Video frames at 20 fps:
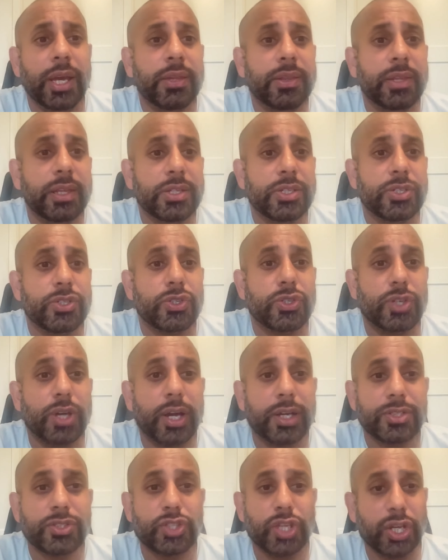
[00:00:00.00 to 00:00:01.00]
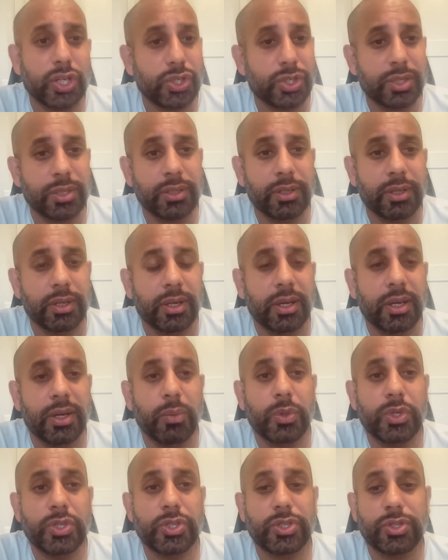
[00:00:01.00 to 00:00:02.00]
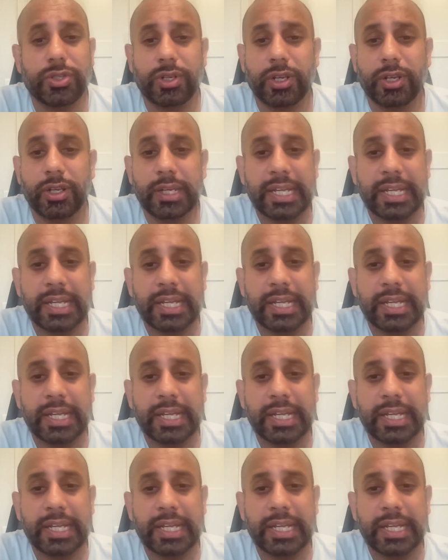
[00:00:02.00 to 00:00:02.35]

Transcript: and there's a doc section which